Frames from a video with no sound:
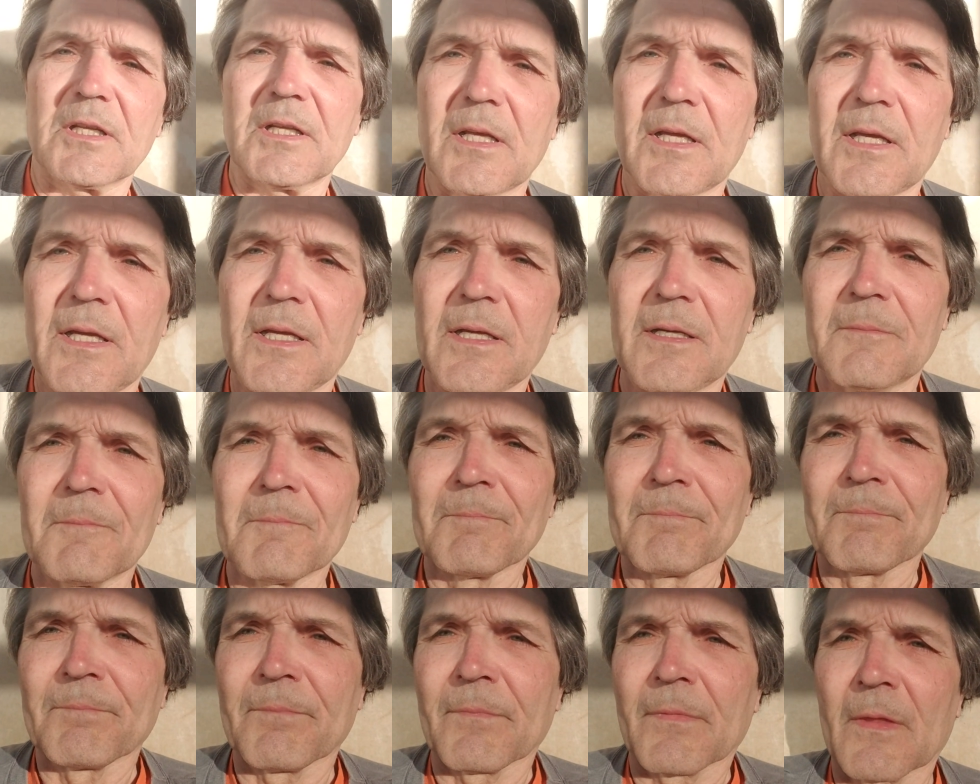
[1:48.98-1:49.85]
hey?
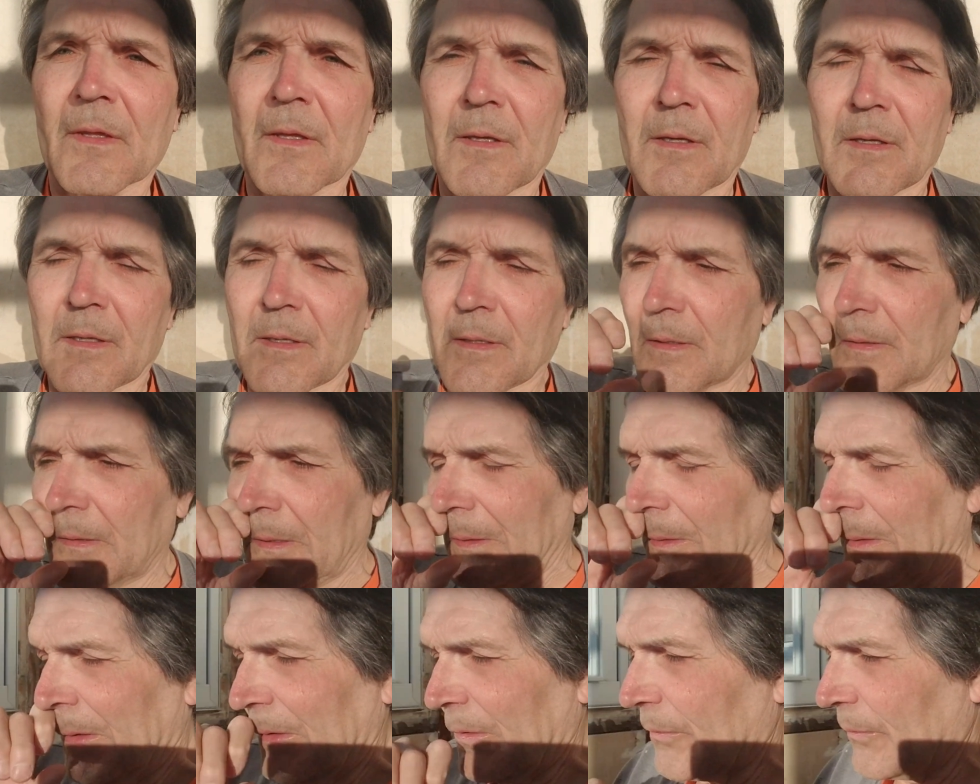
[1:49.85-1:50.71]

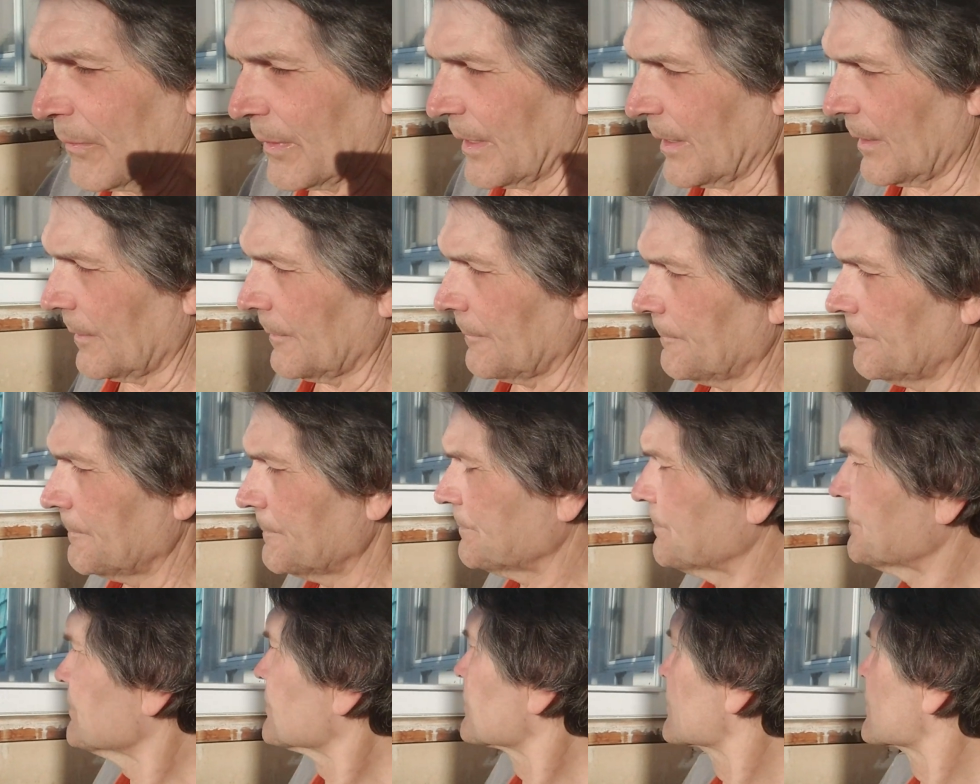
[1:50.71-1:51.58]
Oh well.
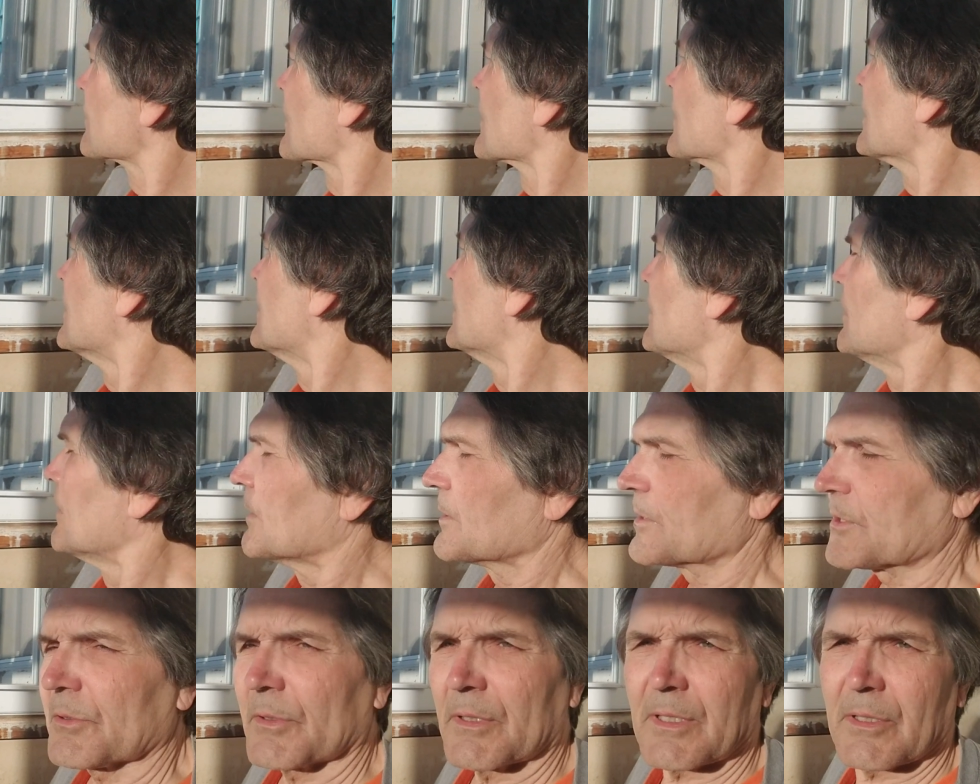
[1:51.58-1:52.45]

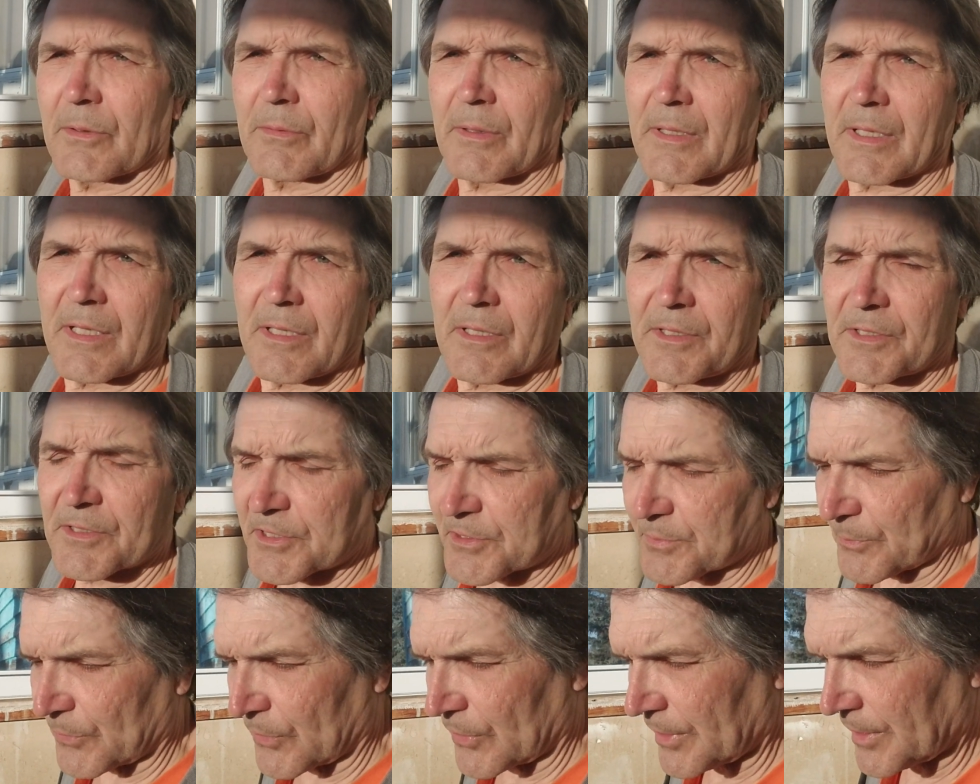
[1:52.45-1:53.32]
So anyway, this
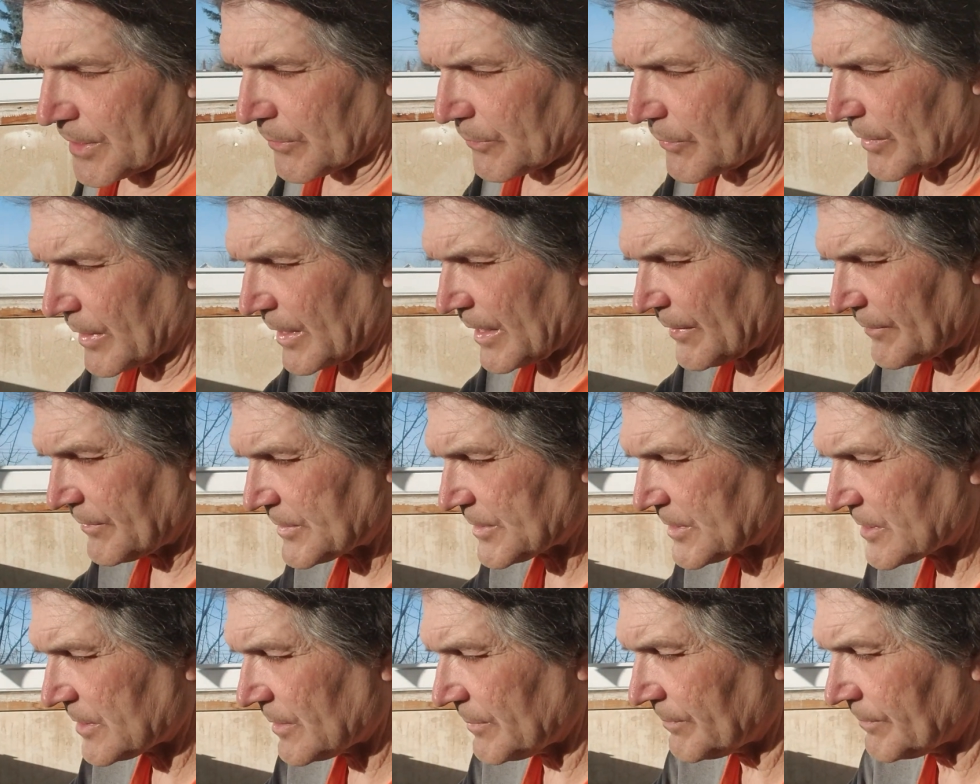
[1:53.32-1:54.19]
morning we're having
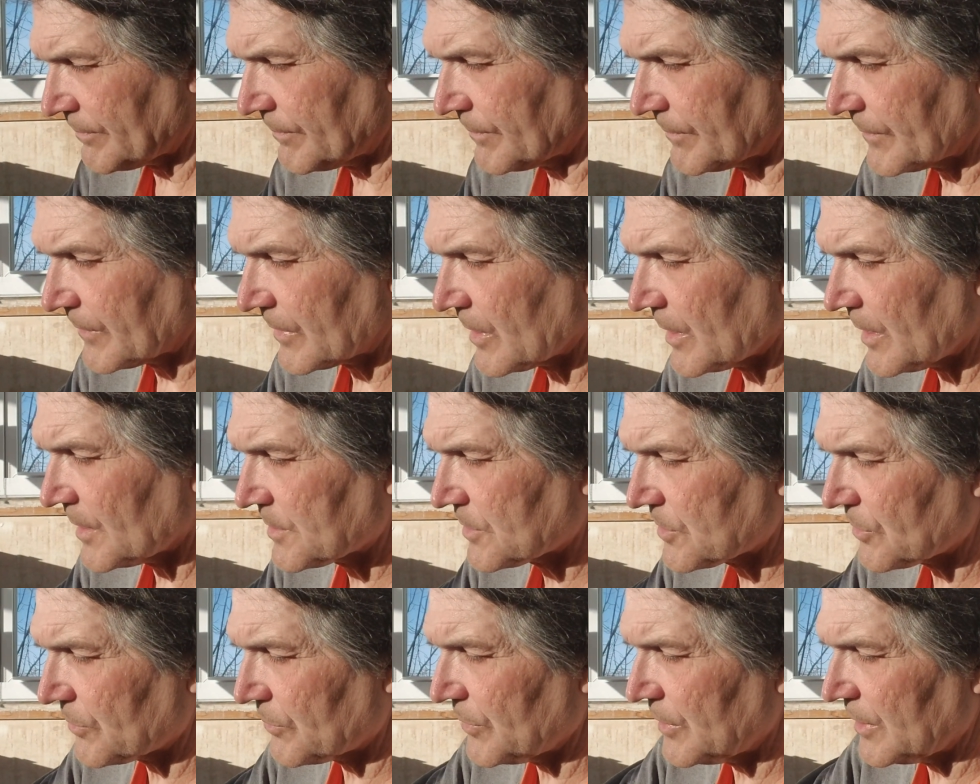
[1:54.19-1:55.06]
some
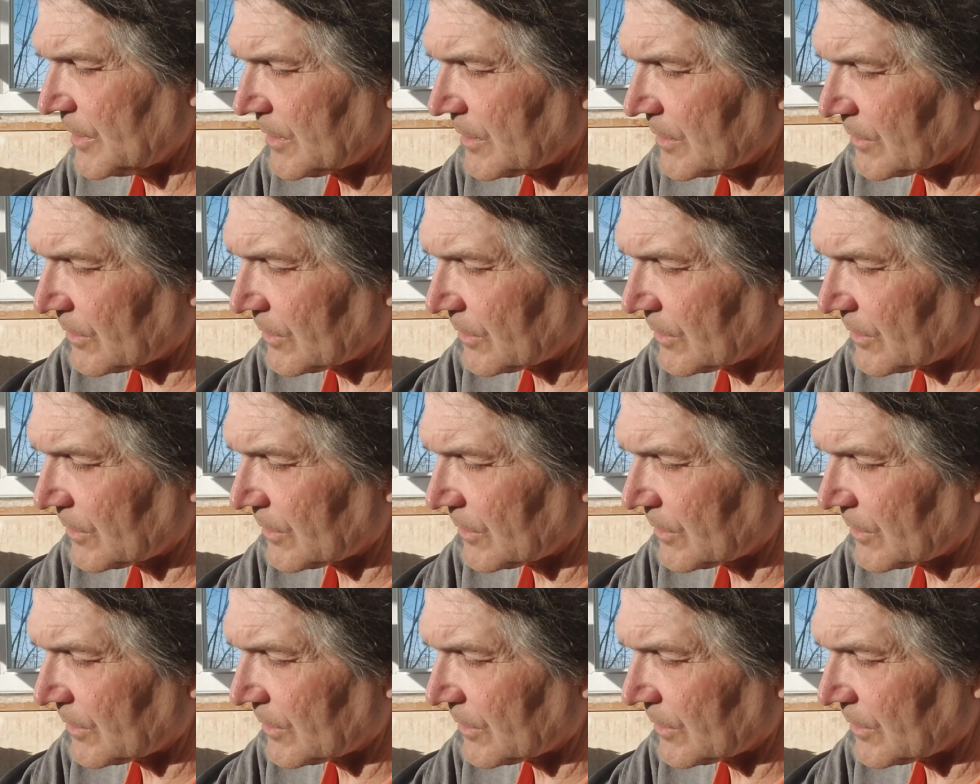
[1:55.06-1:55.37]
Costa Rican